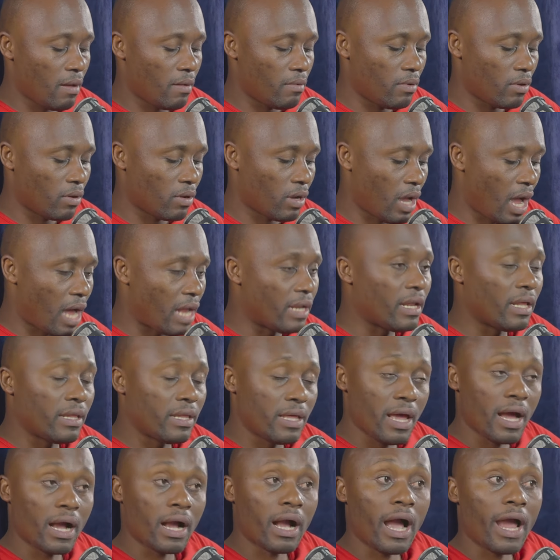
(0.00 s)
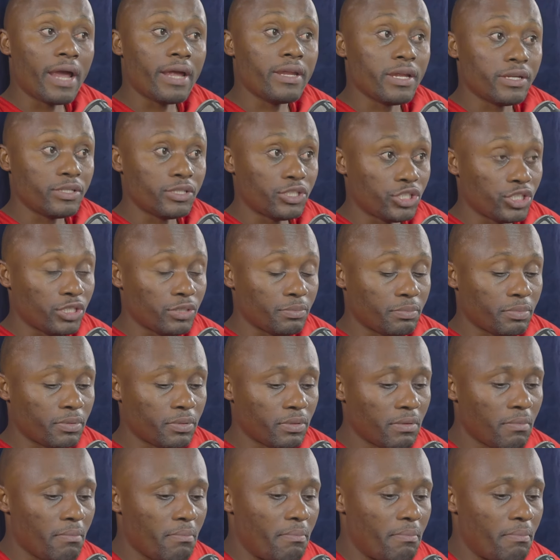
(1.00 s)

look under their guidanceship,